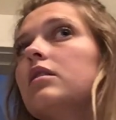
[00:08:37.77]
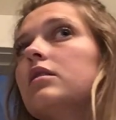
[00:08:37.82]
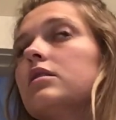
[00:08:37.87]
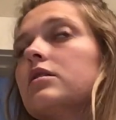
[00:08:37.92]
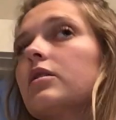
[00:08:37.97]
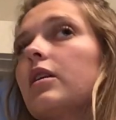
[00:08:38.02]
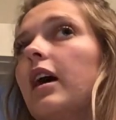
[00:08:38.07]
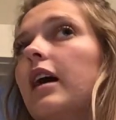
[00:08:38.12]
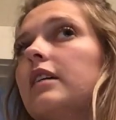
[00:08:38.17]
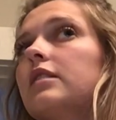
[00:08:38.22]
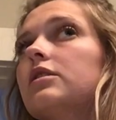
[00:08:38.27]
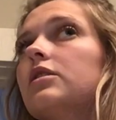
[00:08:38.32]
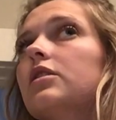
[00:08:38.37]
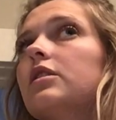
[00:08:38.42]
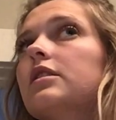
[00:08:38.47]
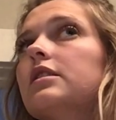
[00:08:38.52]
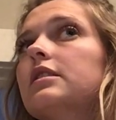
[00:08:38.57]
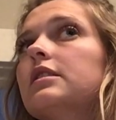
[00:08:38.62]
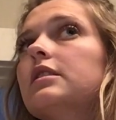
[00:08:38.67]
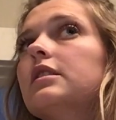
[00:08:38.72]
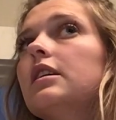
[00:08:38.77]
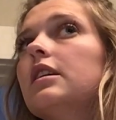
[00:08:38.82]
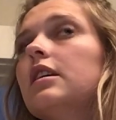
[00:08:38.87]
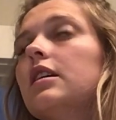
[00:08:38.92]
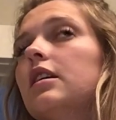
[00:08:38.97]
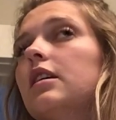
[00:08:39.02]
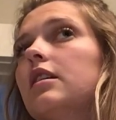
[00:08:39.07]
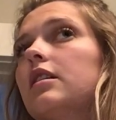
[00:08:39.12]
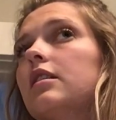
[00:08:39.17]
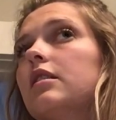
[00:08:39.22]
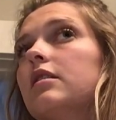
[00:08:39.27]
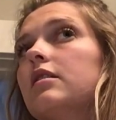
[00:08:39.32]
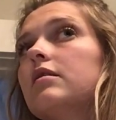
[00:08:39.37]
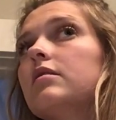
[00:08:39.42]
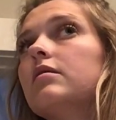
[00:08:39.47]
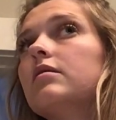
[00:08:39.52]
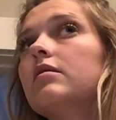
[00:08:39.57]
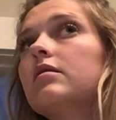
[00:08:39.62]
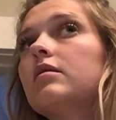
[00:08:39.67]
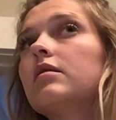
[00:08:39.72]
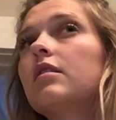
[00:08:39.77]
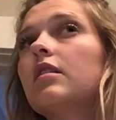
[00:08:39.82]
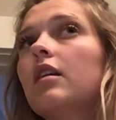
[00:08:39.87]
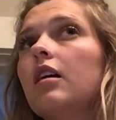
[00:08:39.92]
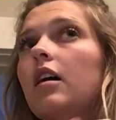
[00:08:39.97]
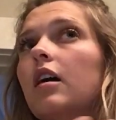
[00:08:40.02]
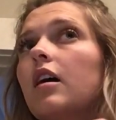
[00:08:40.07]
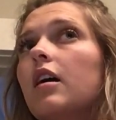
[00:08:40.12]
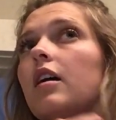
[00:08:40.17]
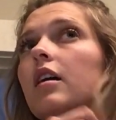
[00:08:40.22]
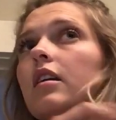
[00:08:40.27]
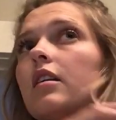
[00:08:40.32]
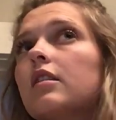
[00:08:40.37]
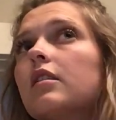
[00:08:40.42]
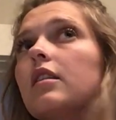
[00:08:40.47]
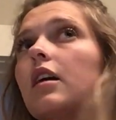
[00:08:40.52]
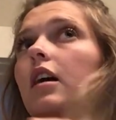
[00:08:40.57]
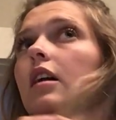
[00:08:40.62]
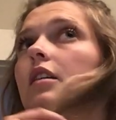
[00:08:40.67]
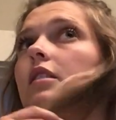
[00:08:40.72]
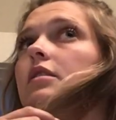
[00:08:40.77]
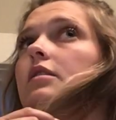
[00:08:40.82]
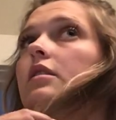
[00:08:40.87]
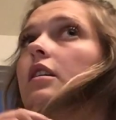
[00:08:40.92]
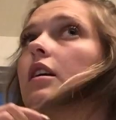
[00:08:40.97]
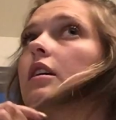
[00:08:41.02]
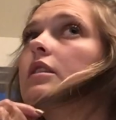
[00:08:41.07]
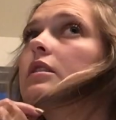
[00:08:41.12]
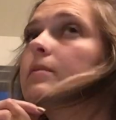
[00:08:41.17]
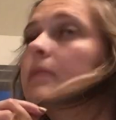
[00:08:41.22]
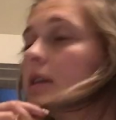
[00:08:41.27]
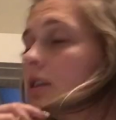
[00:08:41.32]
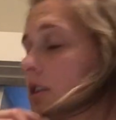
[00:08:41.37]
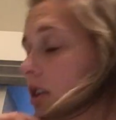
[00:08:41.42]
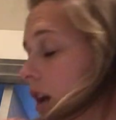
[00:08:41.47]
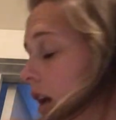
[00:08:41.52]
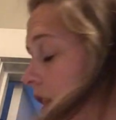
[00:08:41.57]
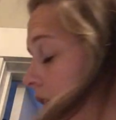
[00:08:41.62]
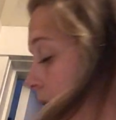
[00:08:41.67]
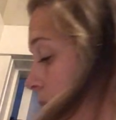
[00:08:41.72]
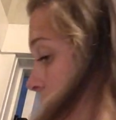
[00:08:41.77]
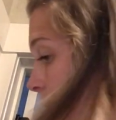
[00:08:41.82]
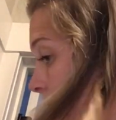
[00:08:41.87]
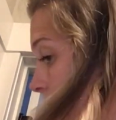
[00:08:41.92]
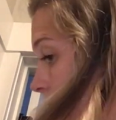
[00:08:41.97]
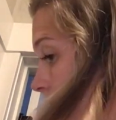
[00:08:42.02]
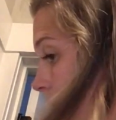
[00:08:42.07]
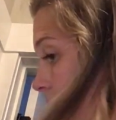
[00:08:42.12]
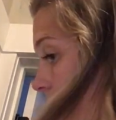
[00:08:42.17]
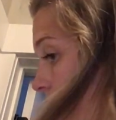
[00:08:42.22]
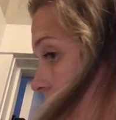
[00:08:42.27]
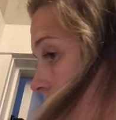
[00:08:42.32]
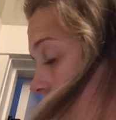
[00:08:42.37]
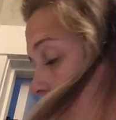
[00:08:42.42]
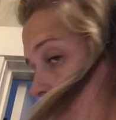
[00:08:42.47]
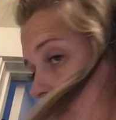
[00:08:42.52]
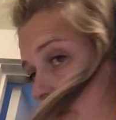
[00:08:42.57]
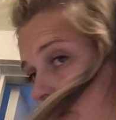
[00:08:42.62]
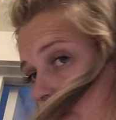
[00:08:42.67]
So as you can see, there's, especially at the base of the curl,